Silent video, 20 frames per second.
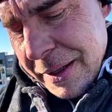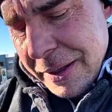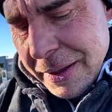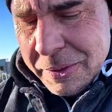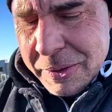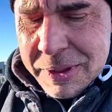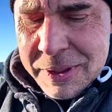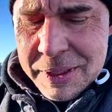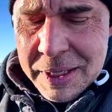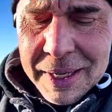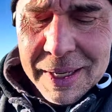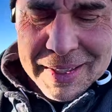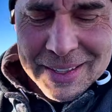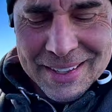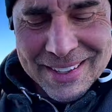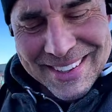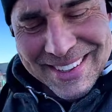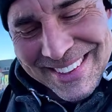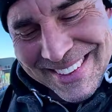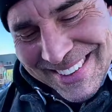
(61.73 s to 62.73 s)
what's that?
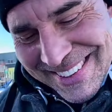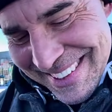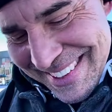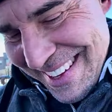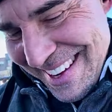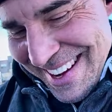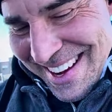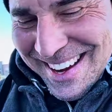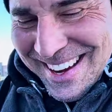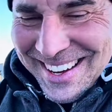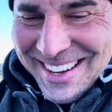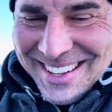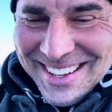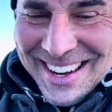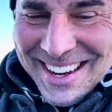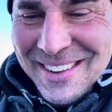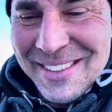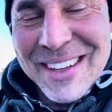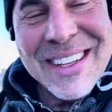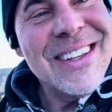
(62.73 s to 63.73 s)

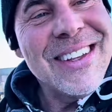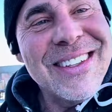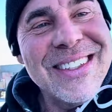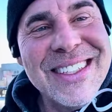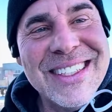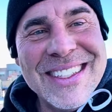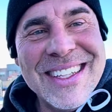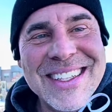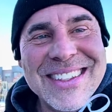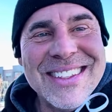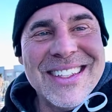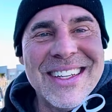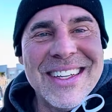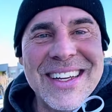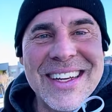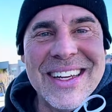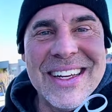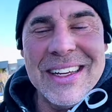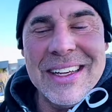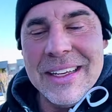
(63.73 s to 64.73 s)
Damn, 30 sets
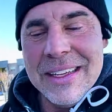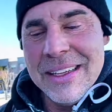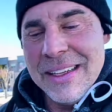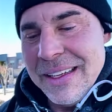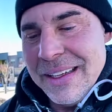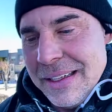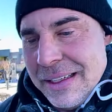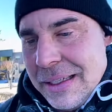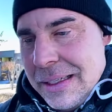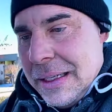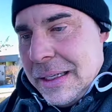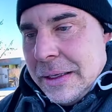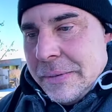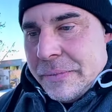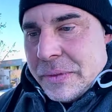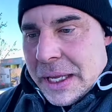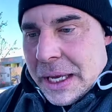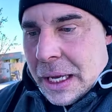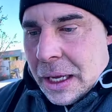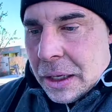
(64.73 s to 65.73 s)
today.
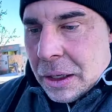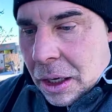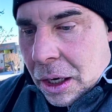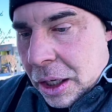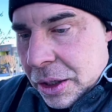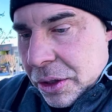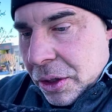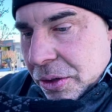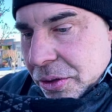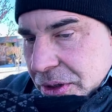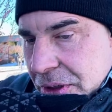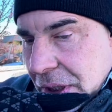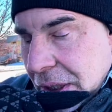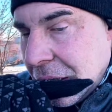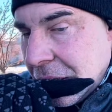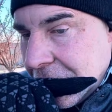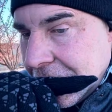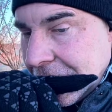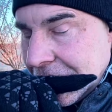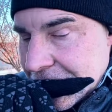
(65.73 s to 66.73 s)
And on those,
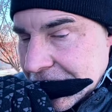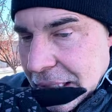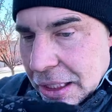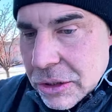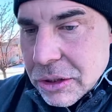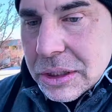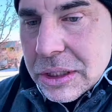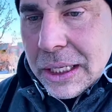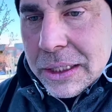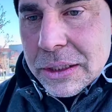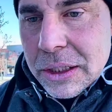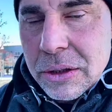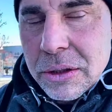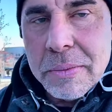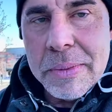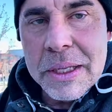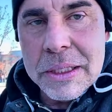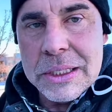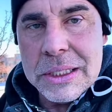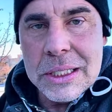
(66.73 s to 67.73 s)
each exercise I do
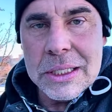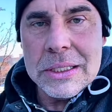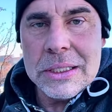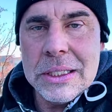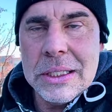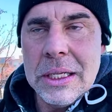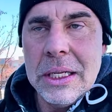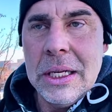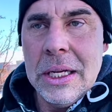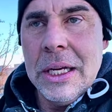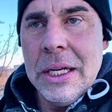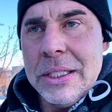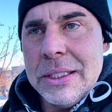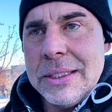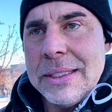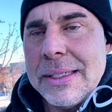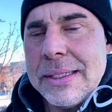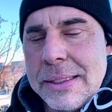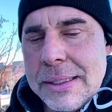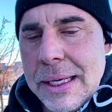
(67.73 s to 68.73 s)
about six,
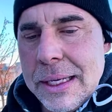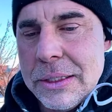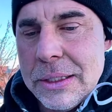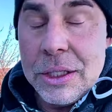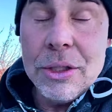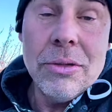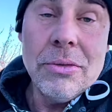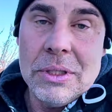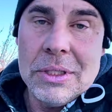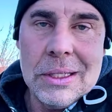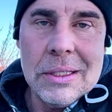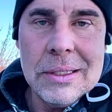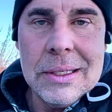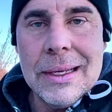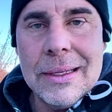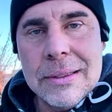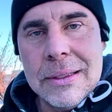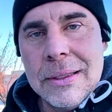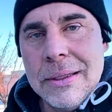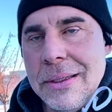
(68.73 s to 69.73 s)
six sets. I do six
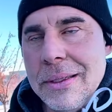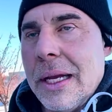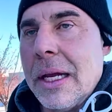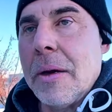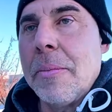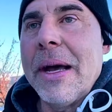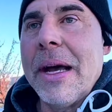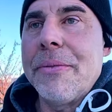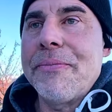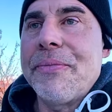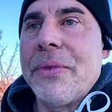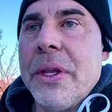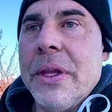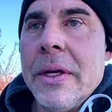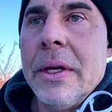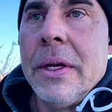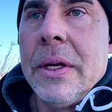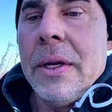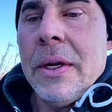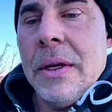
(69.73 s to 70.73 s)
sets, not about.
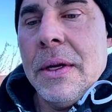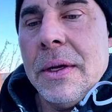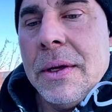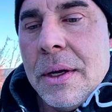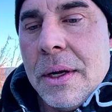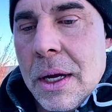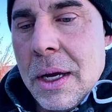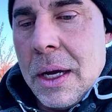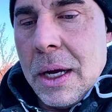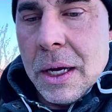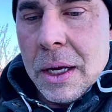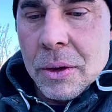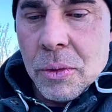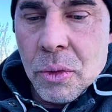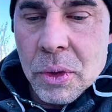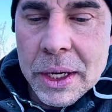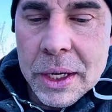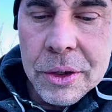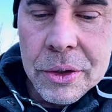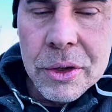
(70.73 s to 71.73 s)
And
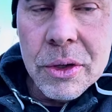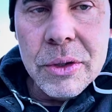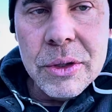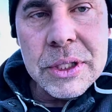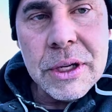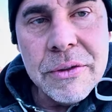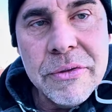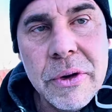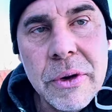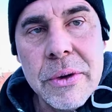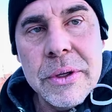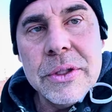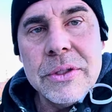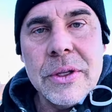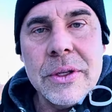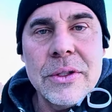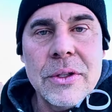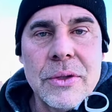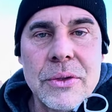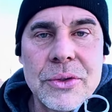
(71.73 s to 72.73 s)
what I do is I focus
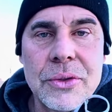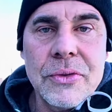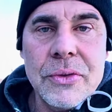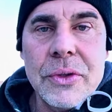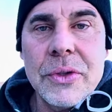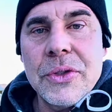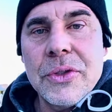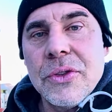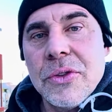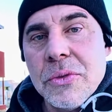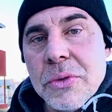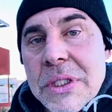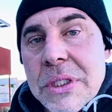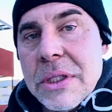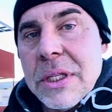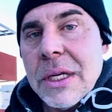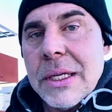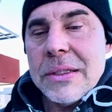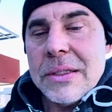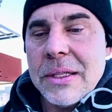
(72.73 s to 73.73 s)
on those first three
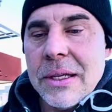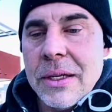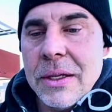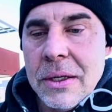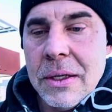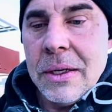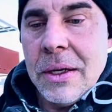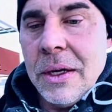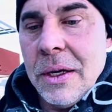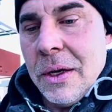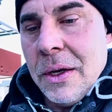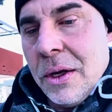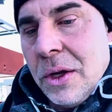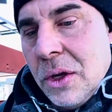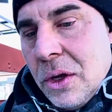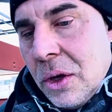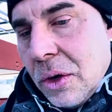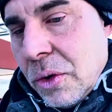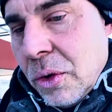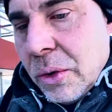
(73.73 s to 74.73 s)
sets
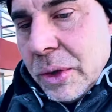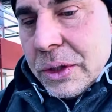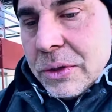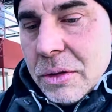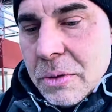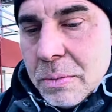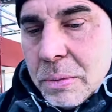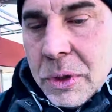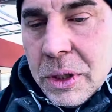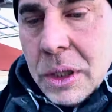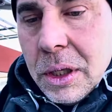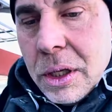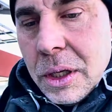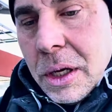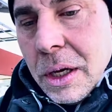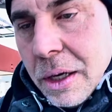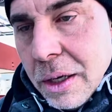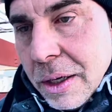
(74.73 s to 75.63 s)
are going to be